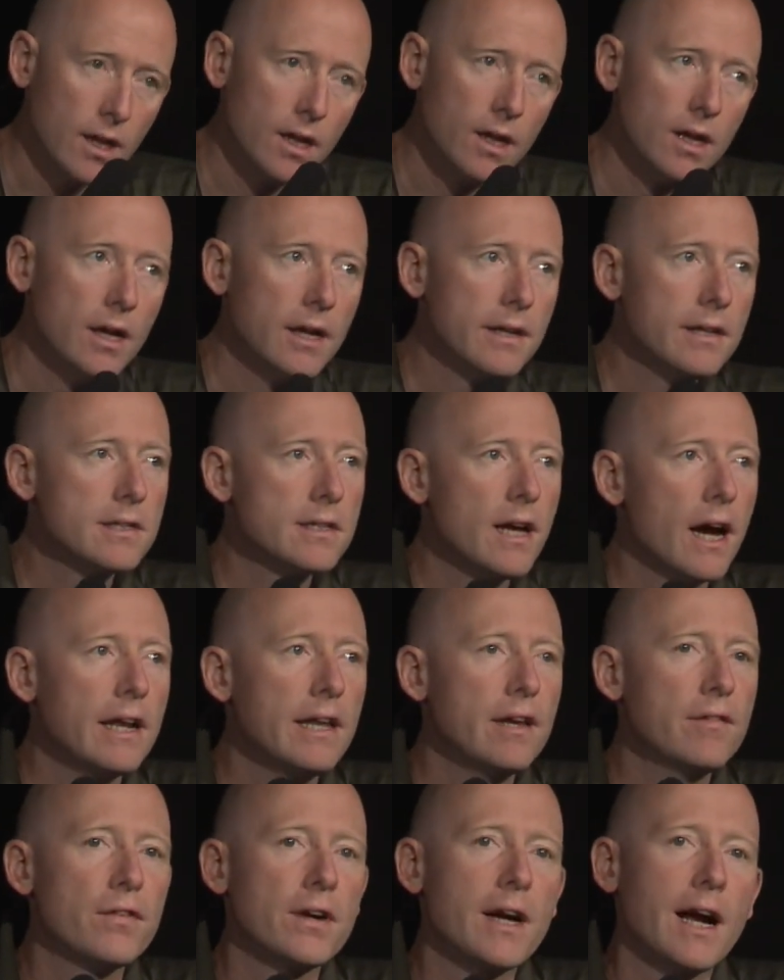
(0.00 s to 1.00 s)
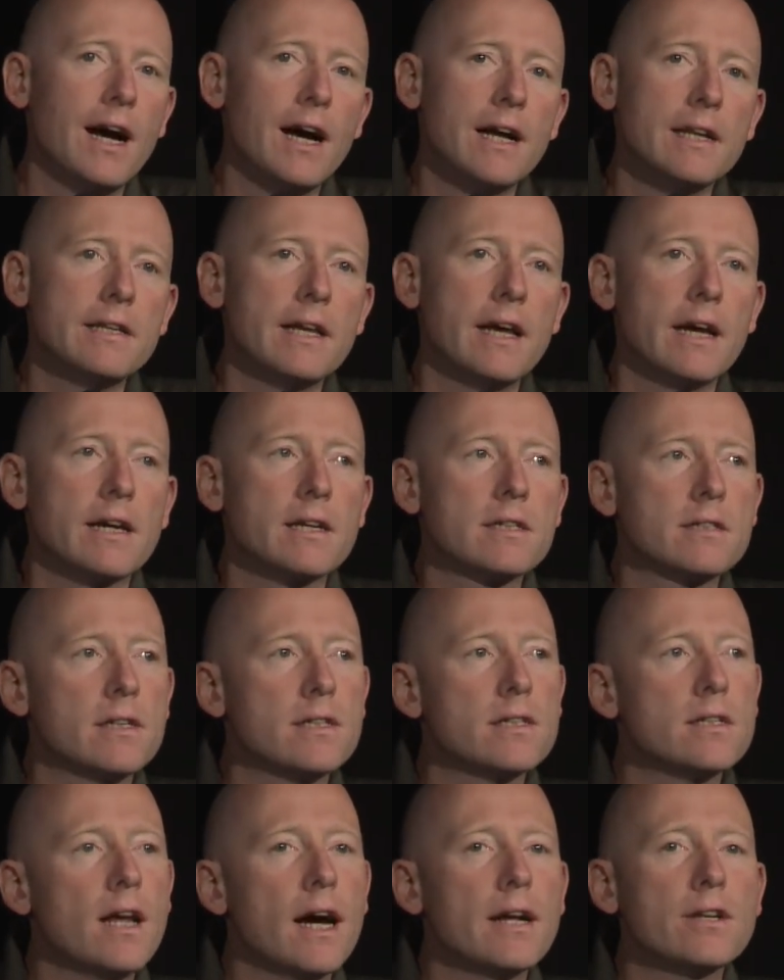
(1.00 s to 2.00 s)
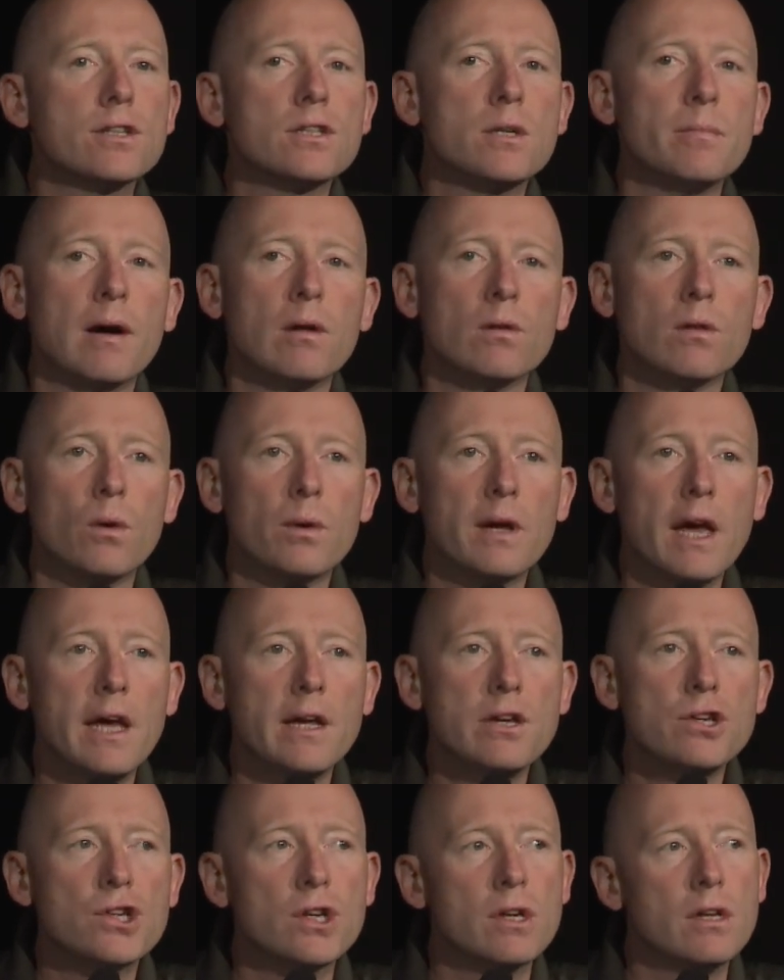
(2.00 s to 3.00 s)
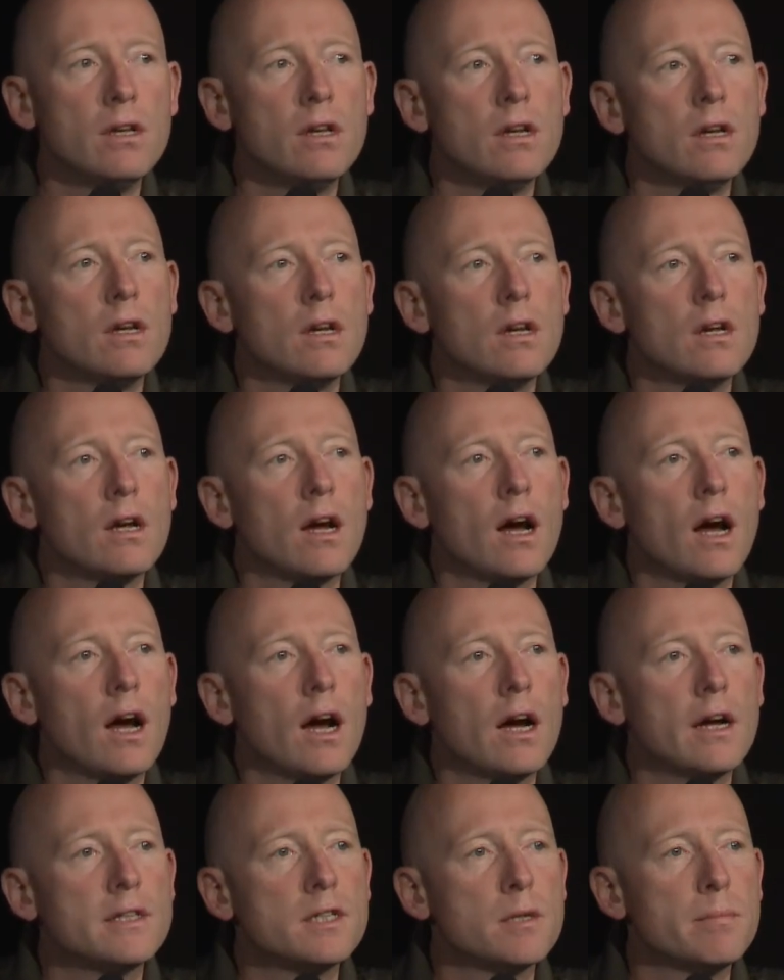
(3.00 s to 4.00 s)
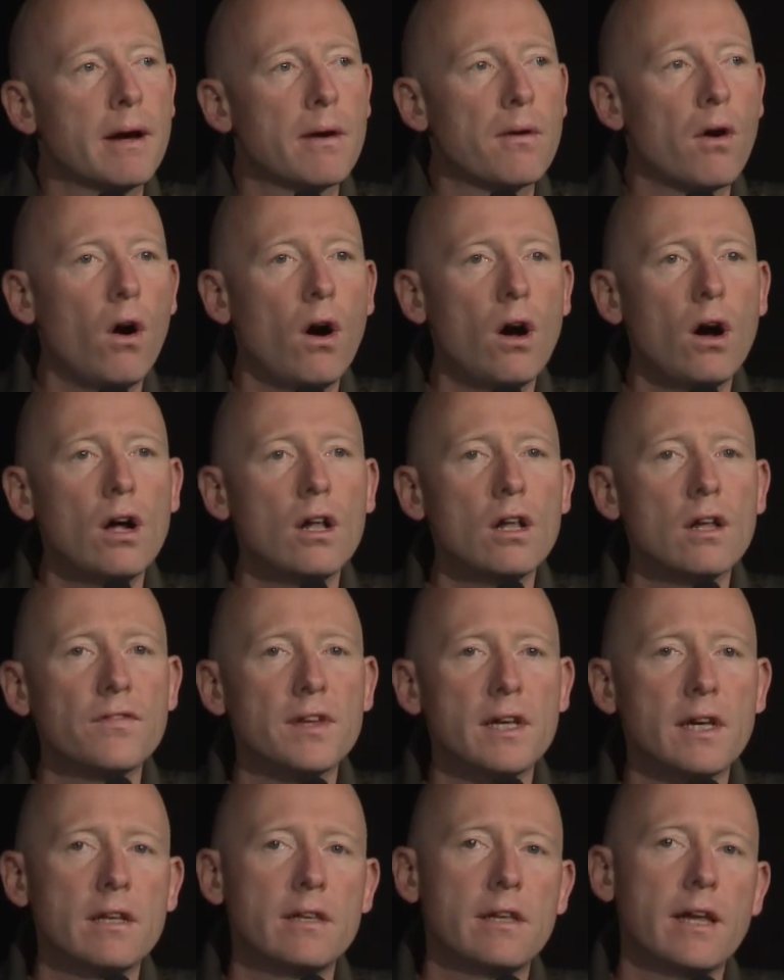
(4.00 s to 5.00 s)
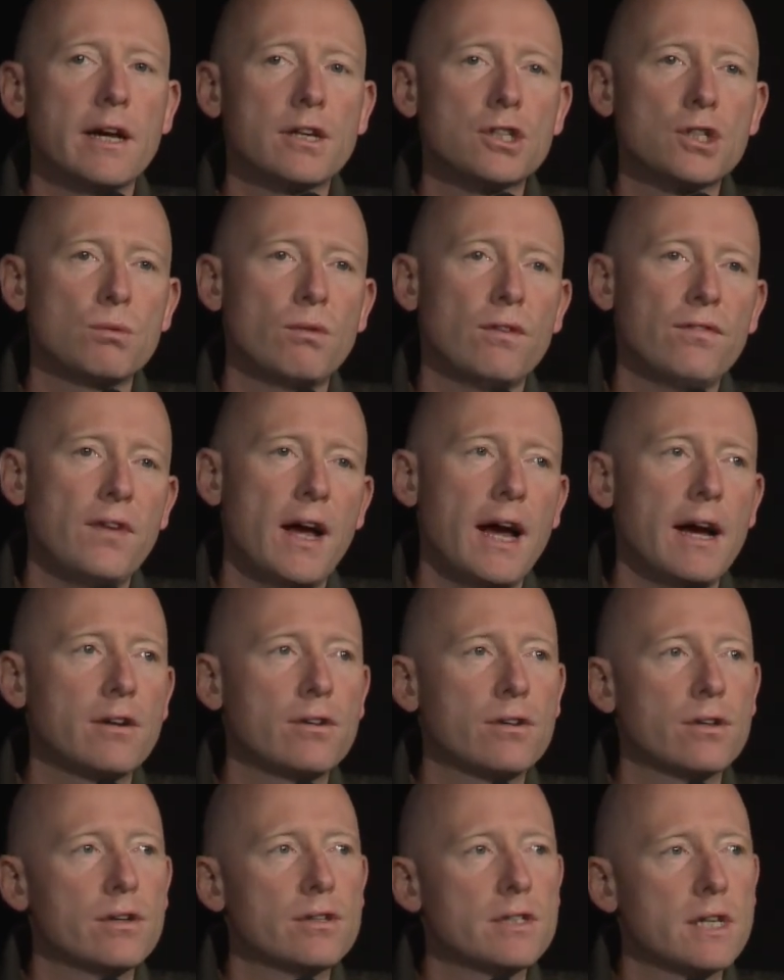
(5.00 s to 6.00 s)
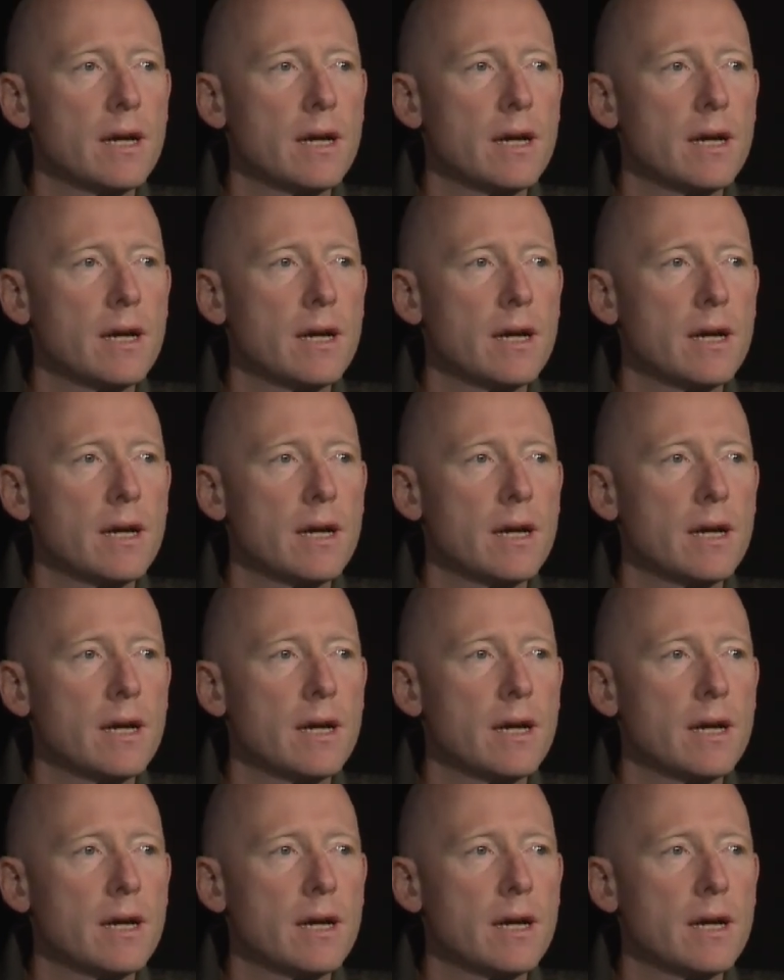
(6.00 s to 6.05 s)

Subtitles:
And designing for context, it's not just about location, it's about all of the contextual factors.